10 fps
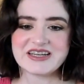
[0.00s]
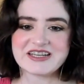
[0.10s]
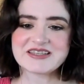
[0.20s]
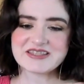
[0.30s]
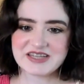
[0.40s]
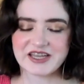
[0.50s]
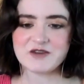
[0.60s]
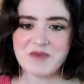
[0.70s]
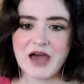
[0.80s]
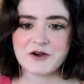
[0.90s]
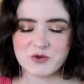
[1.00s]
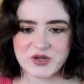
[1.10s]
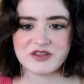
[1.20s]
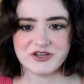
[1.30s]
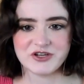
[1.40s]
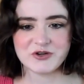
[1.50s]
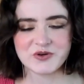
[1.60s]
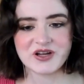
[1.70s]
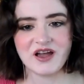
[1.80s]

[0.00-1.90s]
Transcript: stick and matter with you.